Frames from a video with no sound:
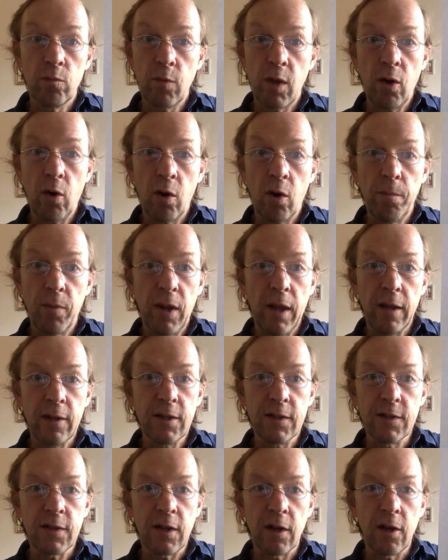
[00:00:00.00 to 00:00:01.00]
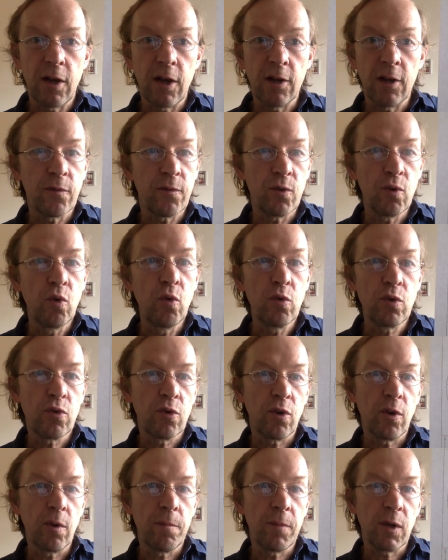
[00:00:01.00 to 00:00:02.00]
all planets are kind of
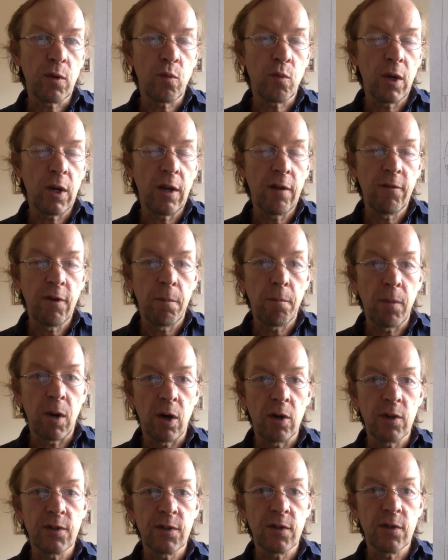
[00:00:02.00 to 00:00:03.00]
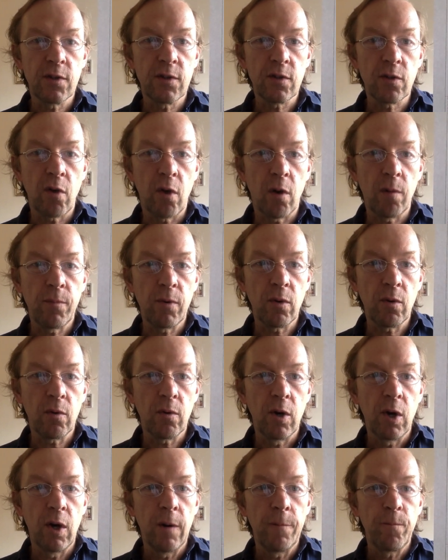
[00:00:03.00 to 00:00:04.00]
neutral, but whenever Mars in
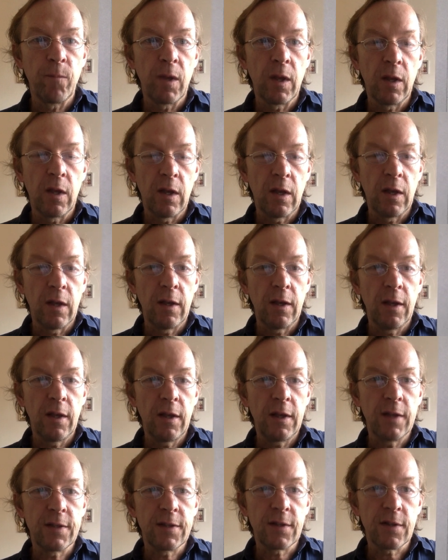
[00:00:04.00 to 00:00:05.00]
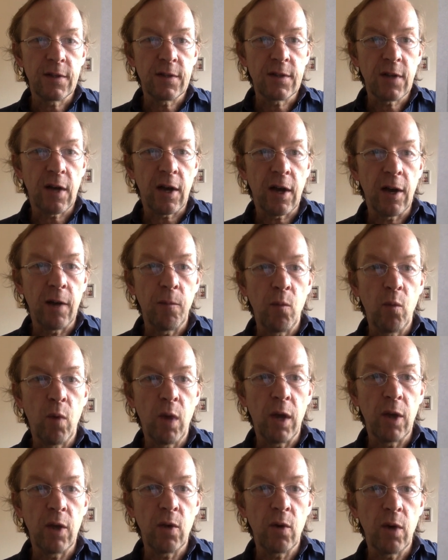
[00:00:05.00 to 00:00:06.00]
Scorpio, it's a time
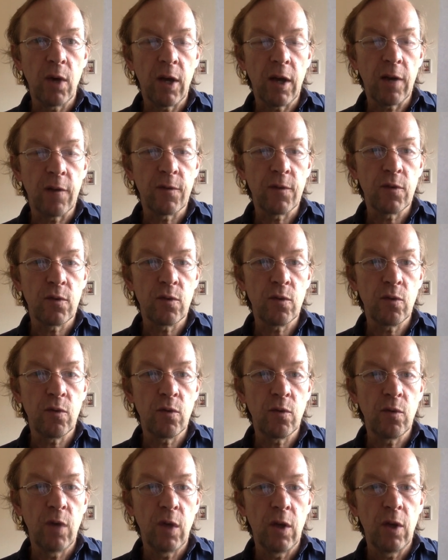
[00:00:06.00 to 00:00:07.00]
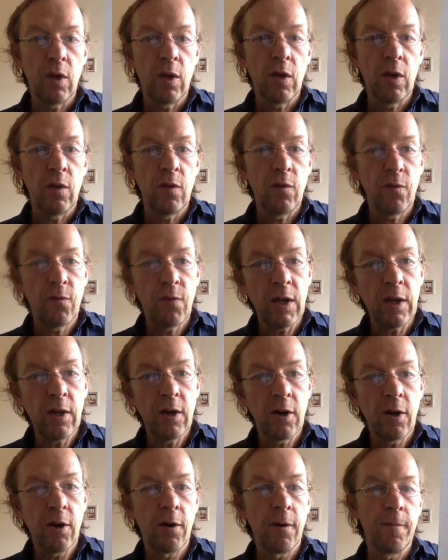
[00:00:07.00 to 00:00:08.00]
where you have to
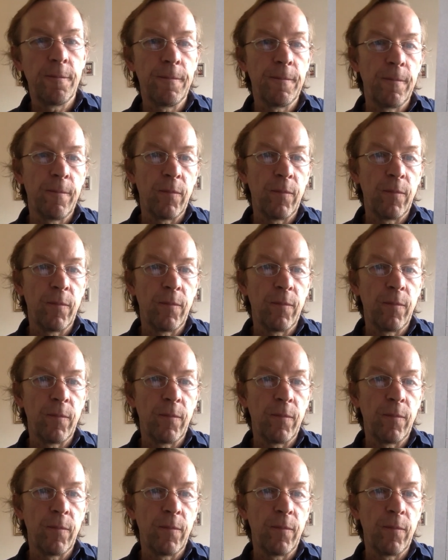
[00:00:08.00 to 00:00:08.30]
fear,